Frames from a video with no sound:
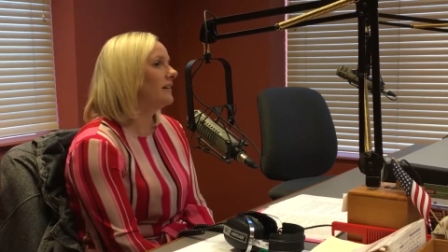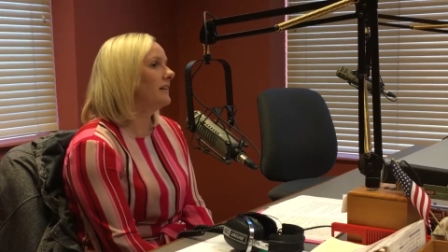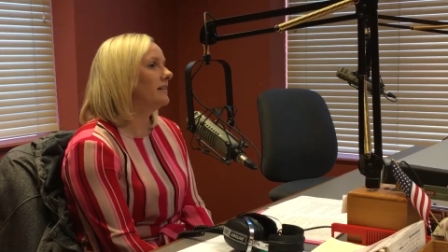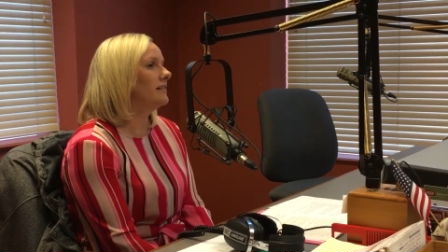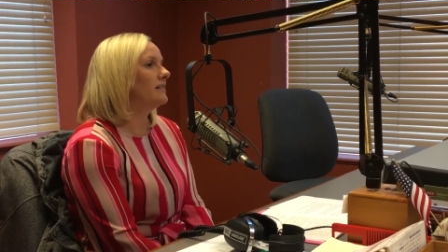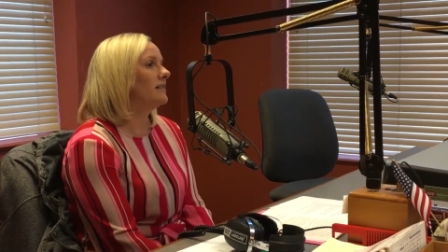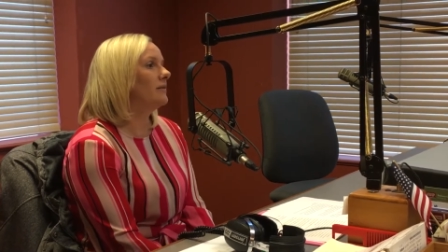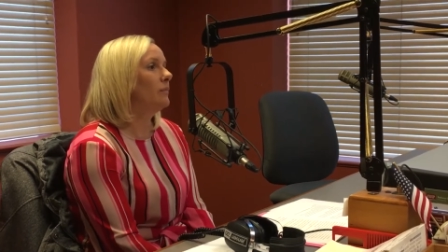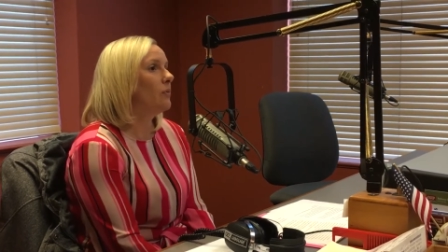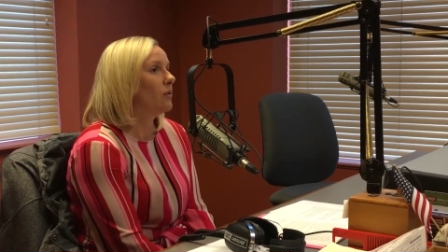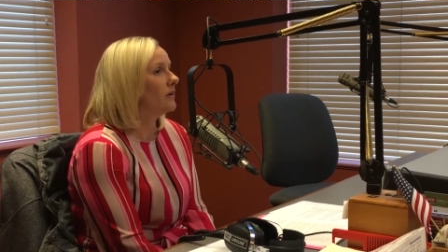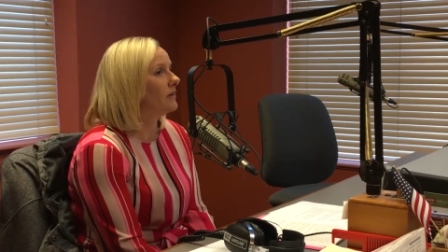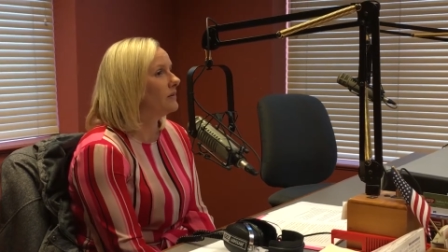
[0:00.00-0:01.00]
it's
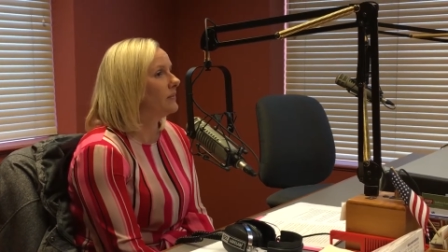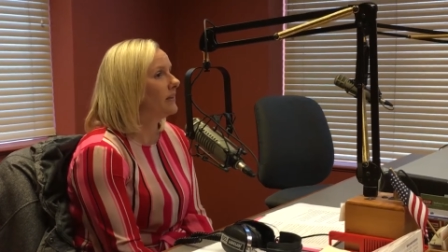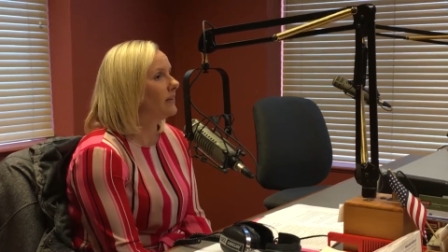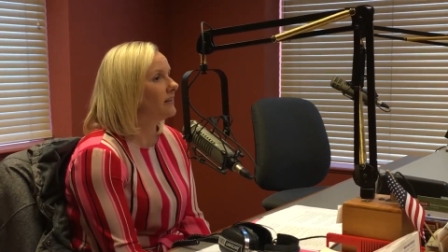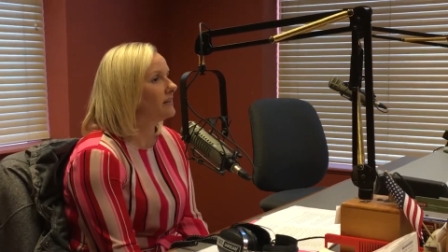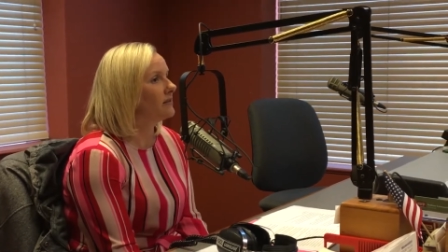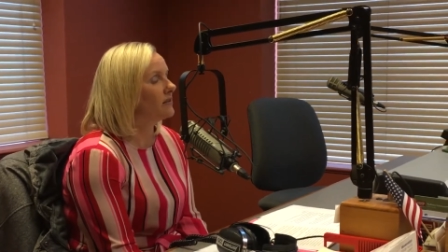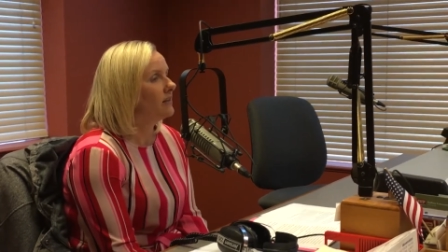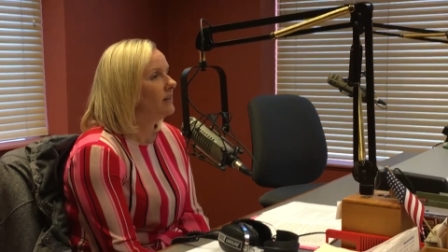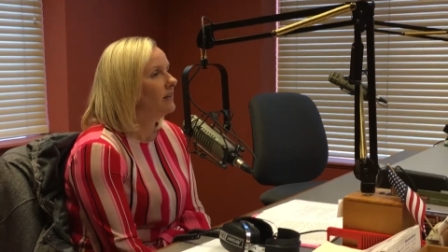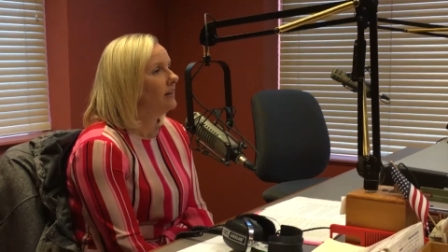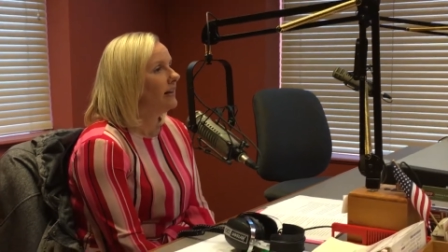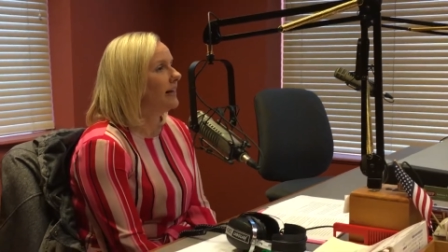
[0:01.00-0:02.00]
important because
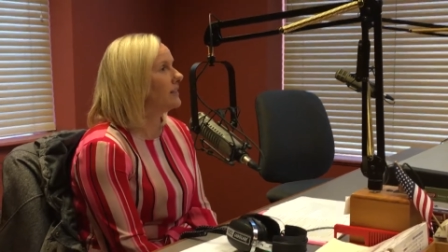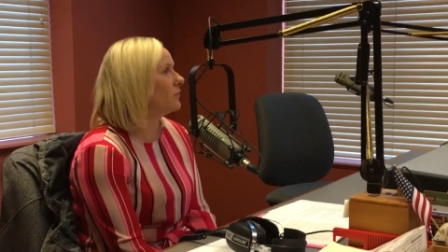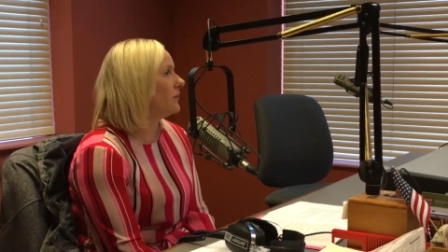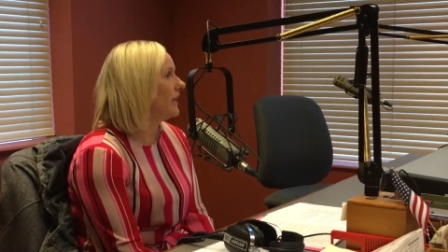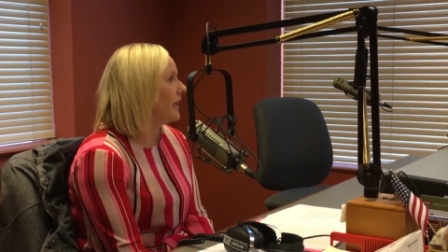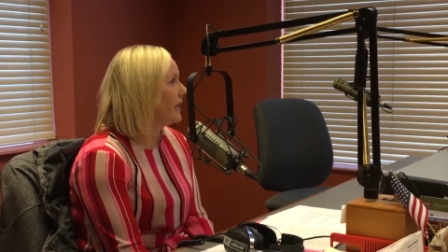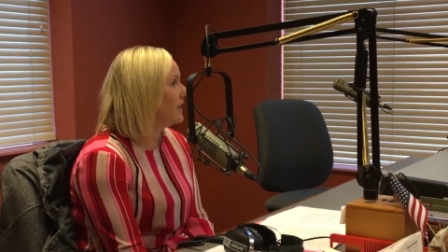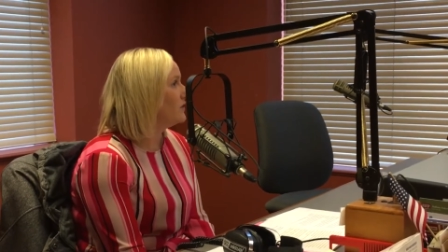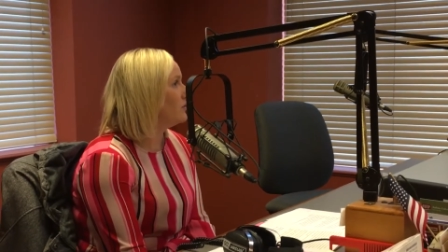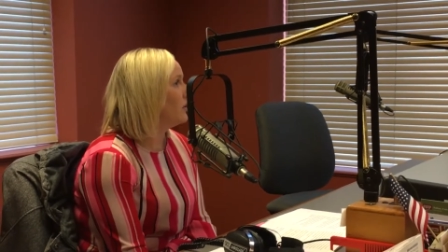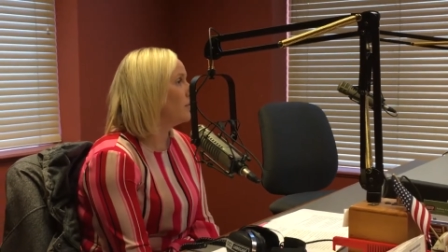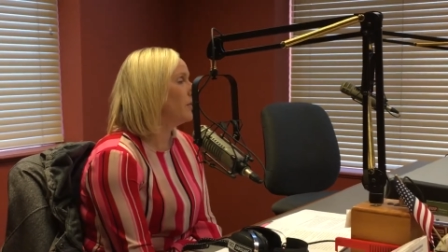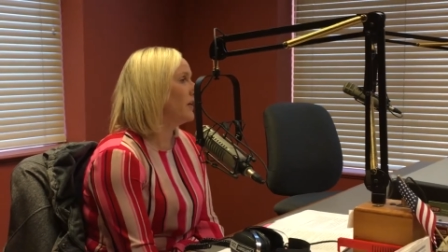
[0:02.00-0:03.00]
as we age,
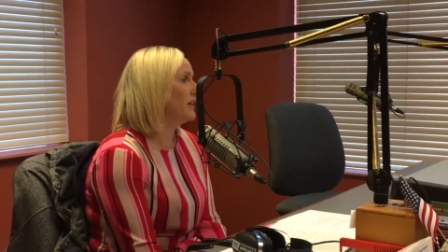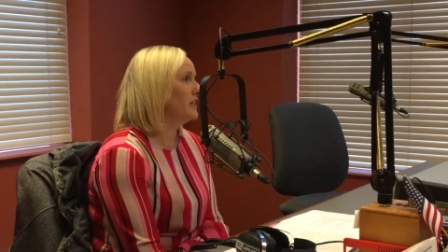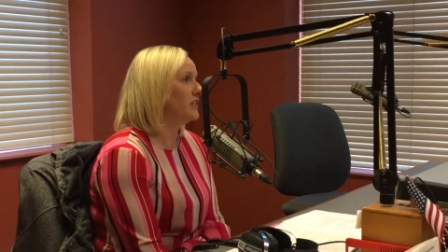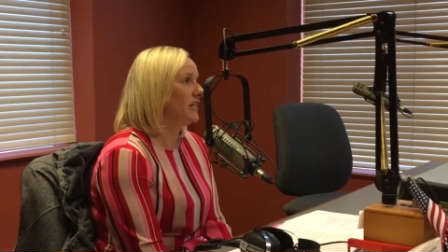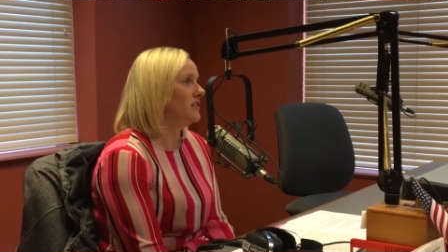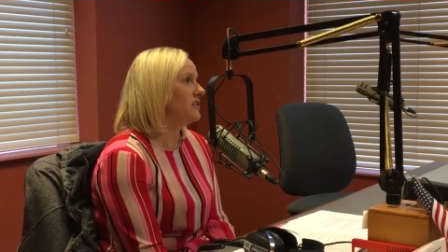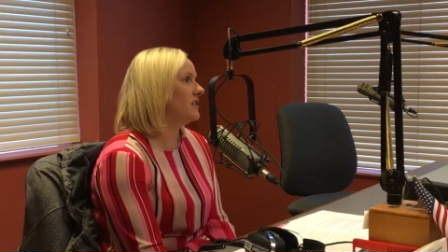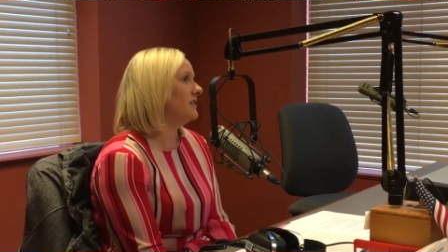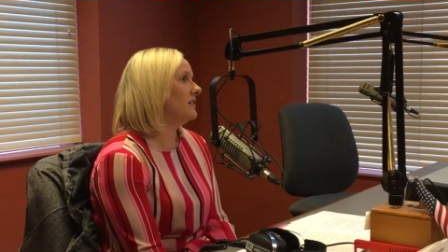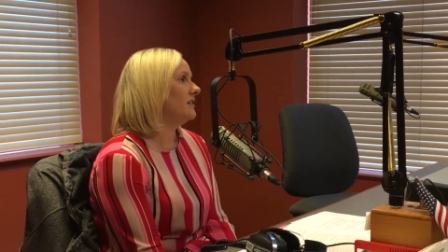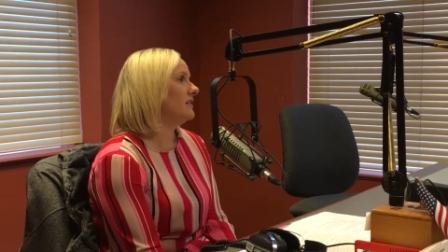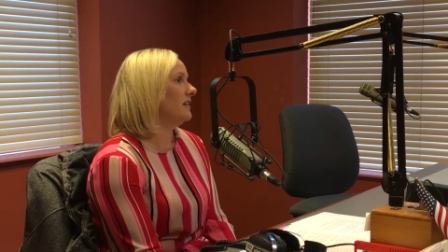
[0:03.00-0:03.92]
our body changes.